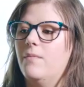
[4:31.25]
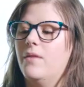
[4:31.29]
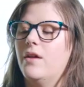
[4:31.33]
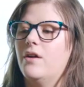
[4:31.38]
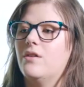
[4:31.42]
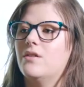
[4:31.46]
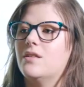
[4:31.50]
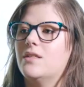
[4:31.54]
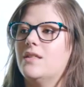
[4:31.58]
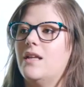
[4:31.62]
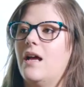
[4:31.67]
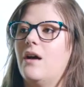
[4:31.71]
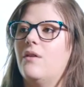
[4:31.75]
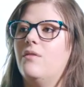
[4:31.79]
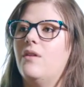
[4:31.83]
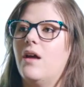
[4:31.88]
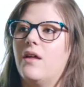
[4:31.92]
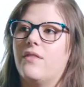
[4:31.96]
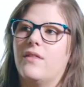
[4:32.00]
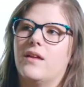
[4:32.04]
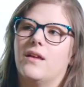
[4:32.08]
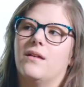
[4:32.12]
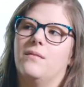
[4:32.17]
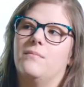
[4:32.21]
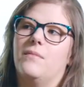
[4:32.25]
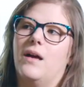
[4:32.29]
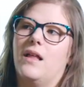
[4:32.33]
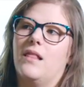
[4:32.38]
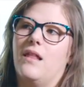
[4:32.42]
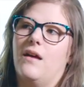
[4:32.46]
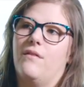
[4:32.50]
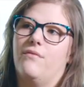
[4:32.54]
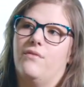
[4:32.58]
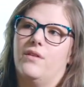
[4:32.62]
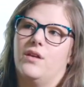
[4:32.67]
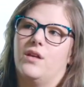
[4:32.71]
There's now nothing in
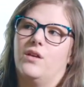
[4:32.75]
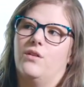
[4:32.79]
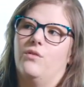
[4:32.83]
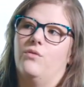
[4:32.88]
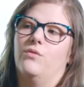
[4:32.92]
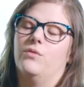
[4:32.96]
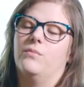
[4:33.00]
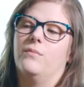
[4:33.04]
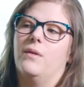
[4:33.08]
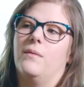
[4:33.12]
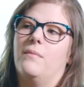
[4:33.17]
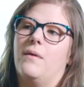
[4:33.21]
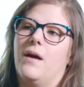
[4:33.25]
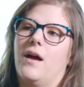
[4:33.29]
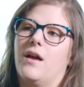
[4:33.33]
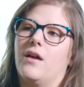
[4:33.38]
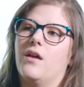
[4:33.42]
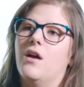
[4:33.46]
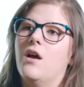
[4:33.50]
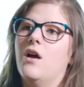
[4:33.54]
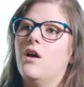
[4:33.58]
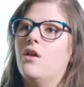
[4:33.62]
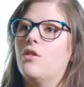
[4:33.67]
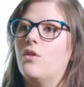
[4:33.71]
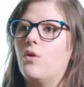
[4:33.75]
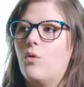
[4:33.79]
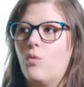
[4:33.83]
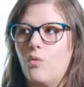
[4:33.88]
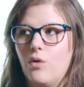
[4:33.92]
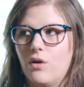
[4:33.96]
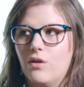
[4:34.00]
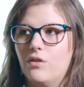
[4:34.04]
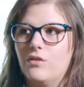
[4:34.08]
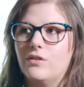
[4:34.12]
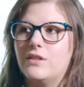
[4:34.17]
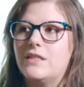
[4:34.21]
my life that can hold me back. The
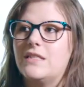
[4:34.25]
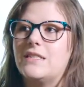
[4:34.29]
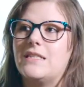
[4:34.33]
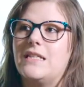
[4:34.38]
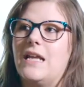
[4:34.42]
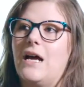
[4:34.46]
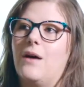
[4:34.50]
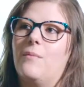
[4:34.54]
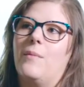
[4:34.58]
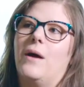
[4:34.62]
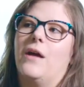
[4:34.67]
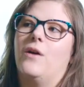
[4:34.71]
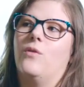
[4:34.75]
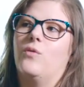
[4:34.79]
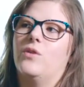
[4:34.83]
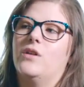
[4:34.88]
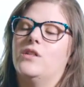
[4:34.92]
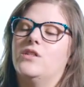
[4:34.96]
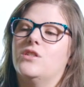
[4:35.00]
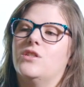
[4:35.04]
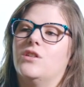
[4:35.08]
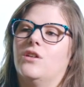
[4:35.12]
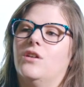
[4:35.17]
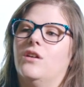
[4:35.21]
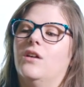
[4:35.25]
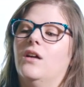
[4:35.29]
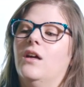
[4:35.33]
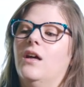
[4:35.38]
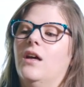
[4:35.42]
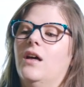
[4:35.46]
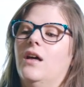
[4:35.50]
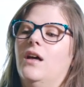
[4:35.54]
world is now my oyster,